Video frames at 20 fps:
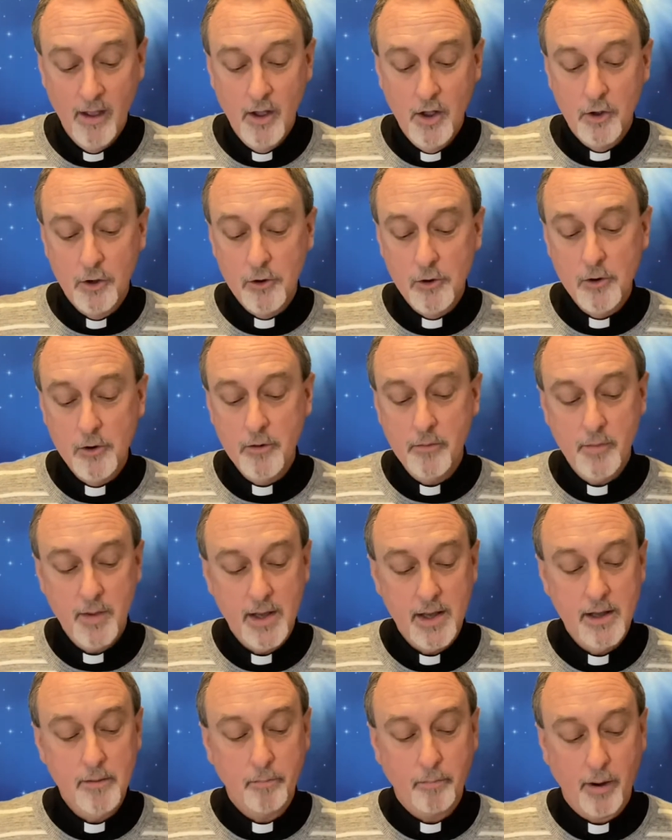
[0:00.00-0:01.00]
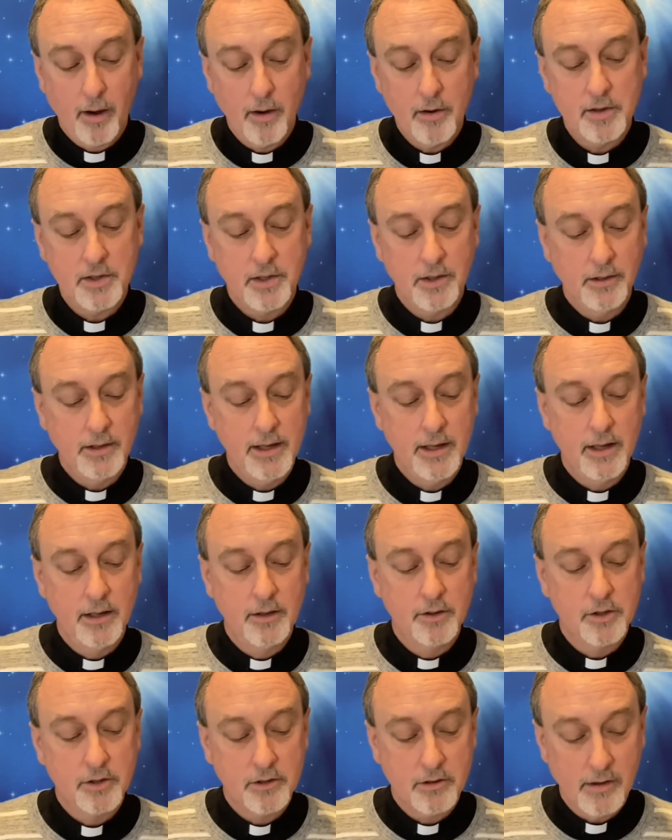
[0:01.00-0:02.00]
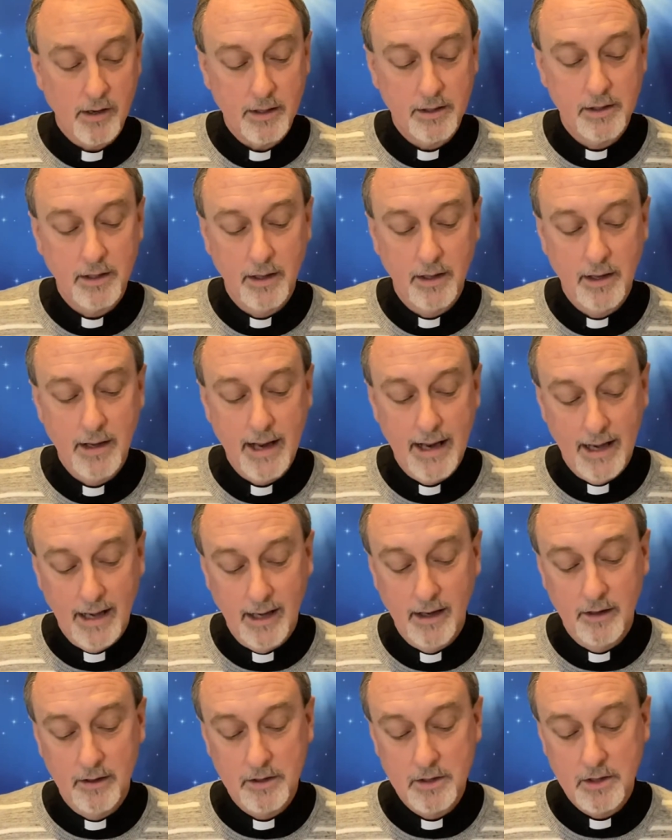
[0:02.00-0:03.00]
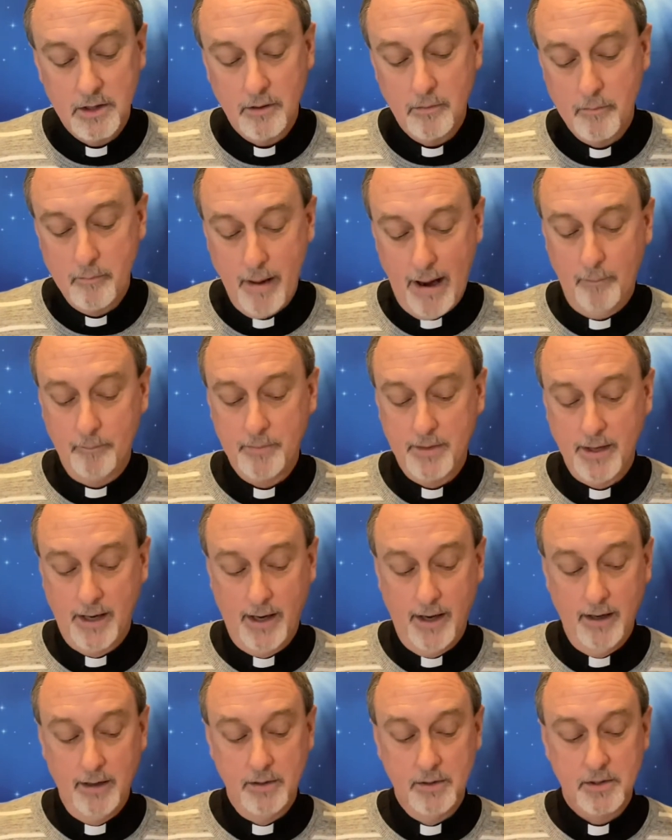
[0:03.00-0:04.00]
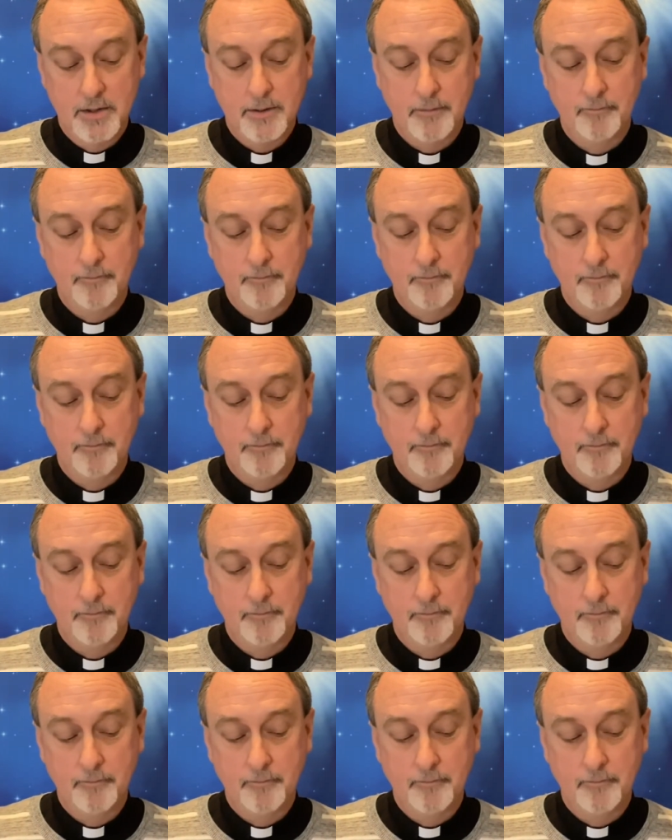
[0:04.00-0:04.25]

whom he personally instructed and baptized.